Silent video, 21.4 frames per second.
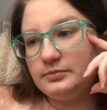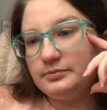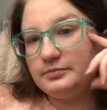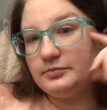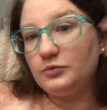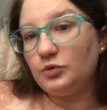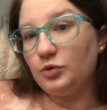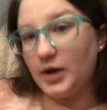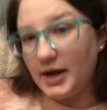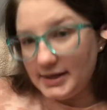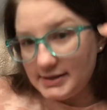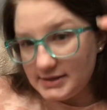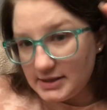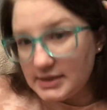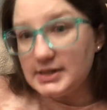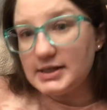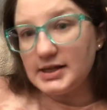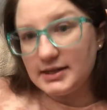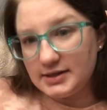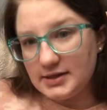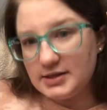Well, I did
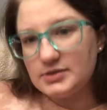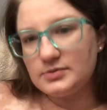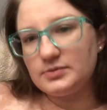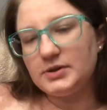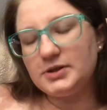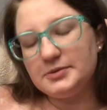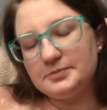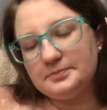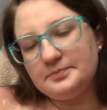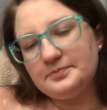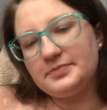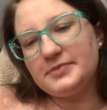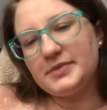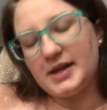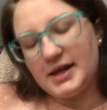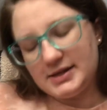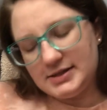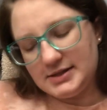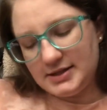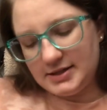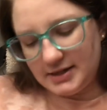get this one.
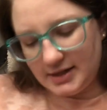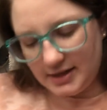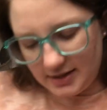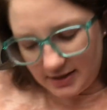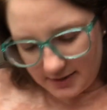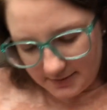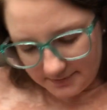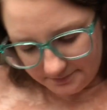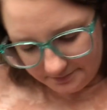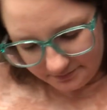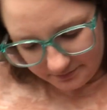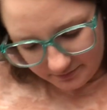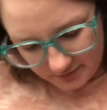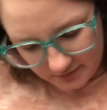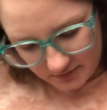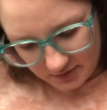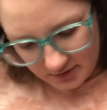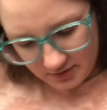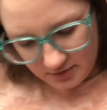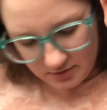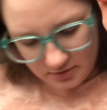I did get it.
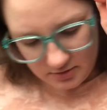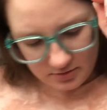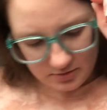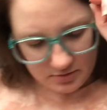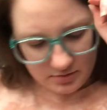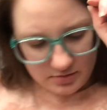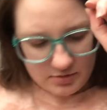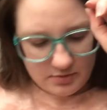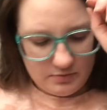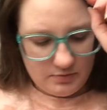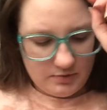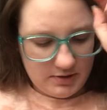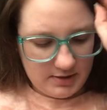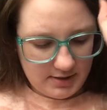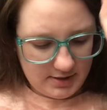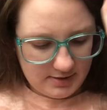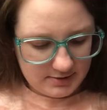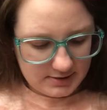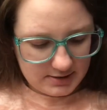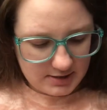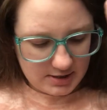Went
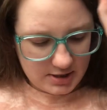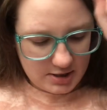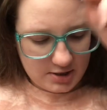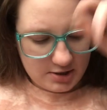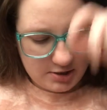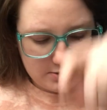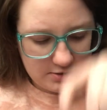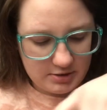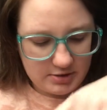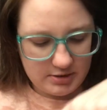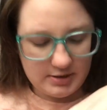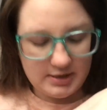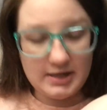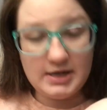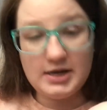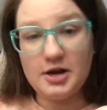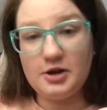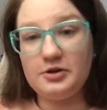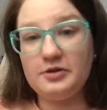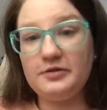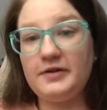downstairs. It
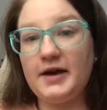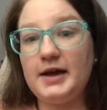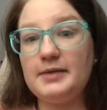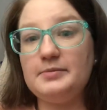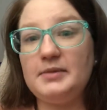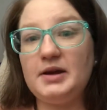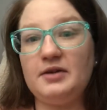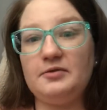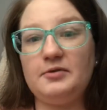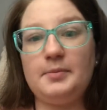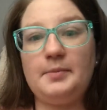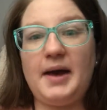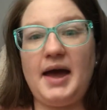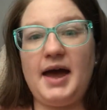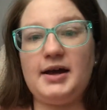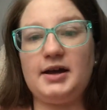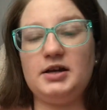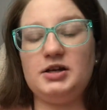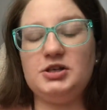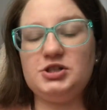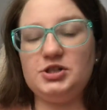notified me of a
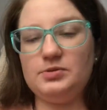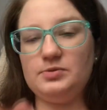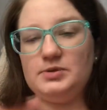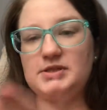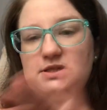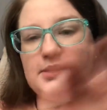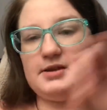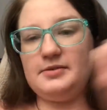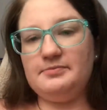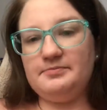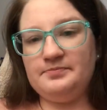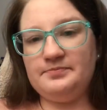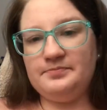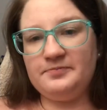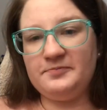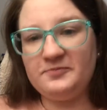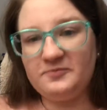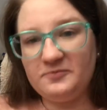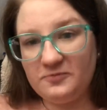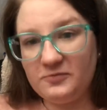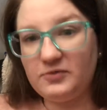package. It was a
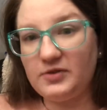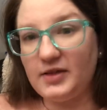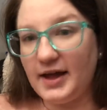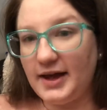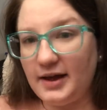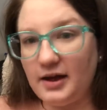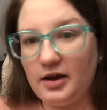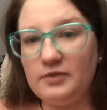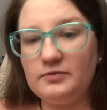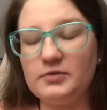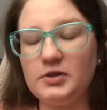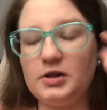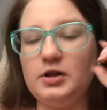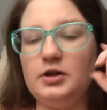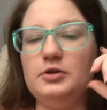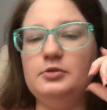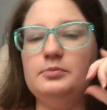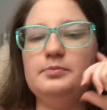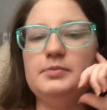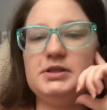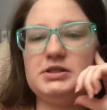flat
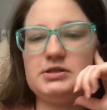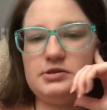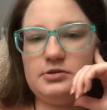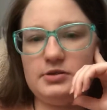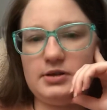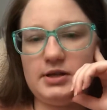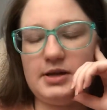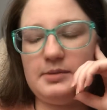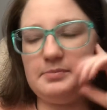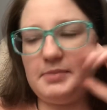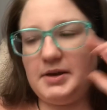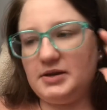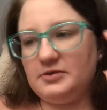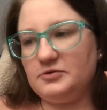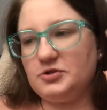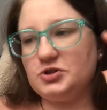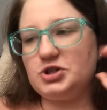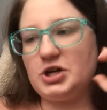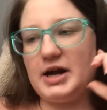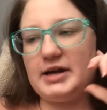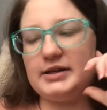envelope, but so they had paid for
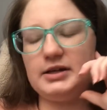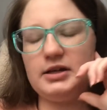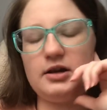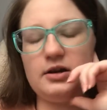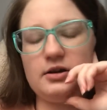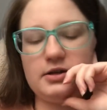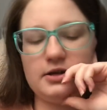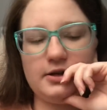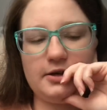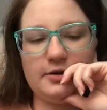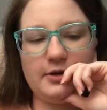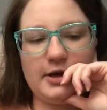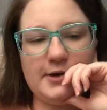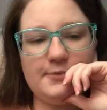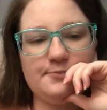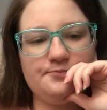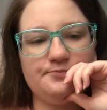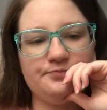tracking on it. Okay.